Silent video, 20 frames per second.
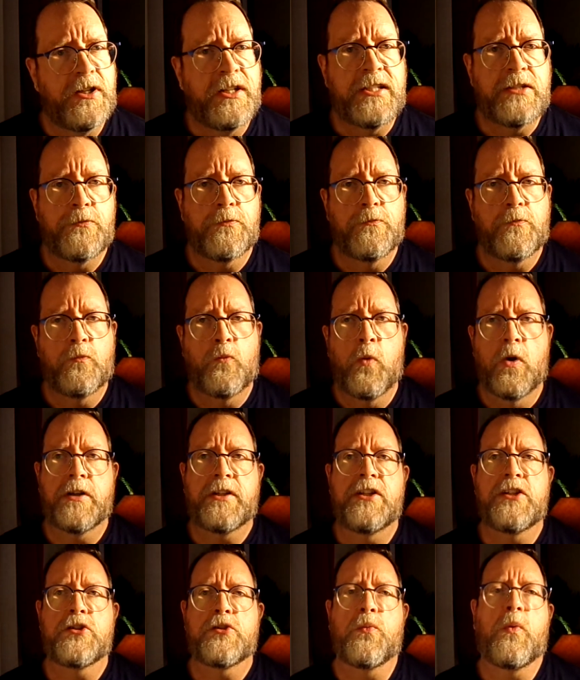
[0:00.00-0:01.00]
It's worked
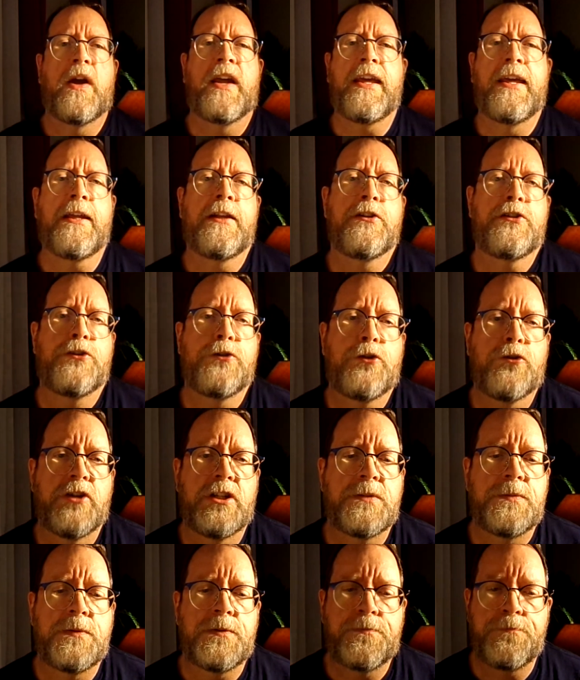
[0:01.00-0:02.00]
its way into
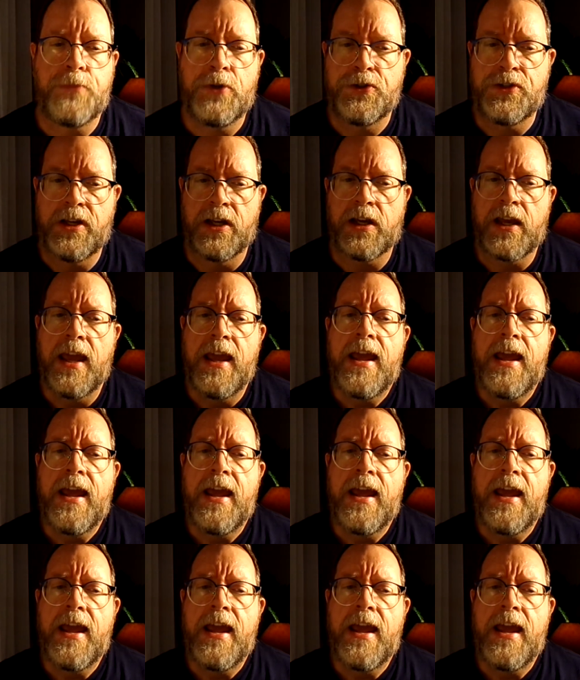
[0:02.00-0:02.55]
Christmas music.